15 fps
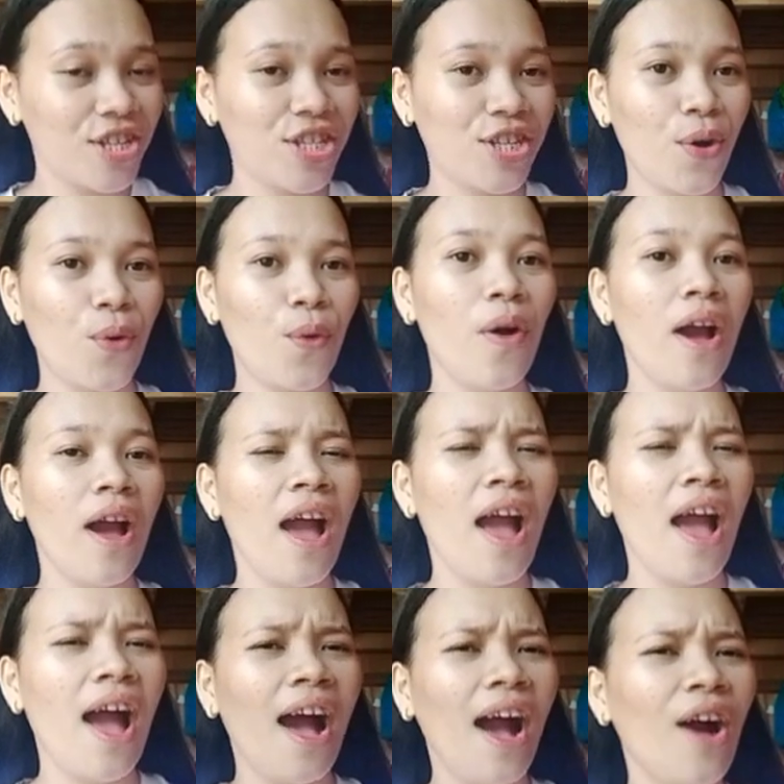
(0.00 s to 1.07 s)
So,
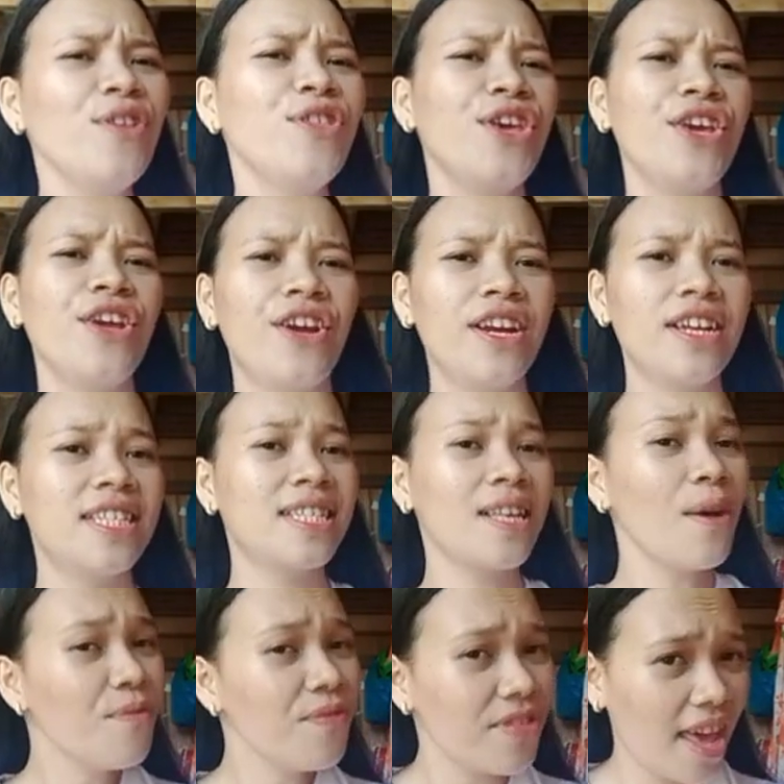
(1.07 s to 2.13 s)
how do you heard
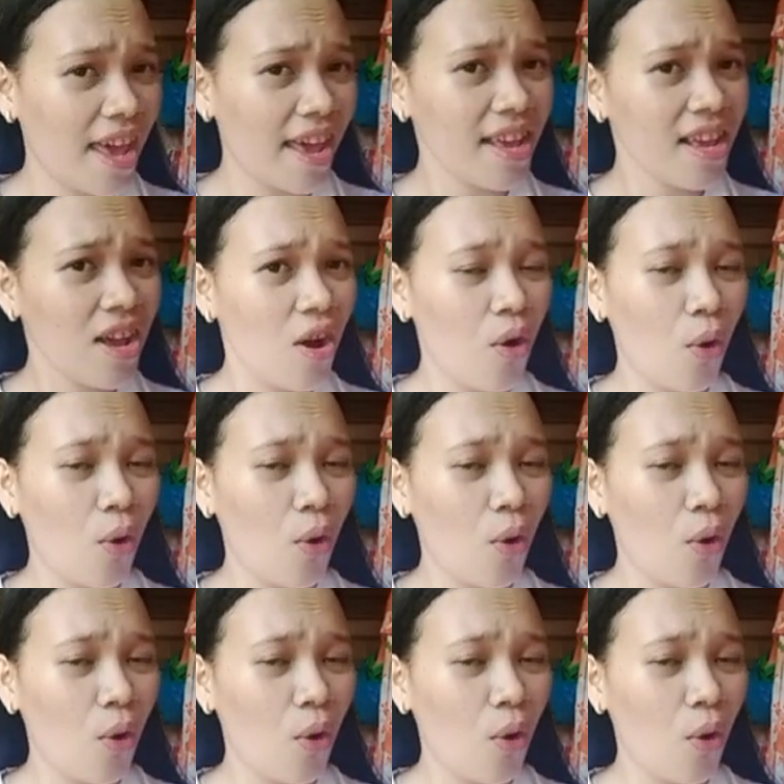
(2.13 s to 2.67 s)
something,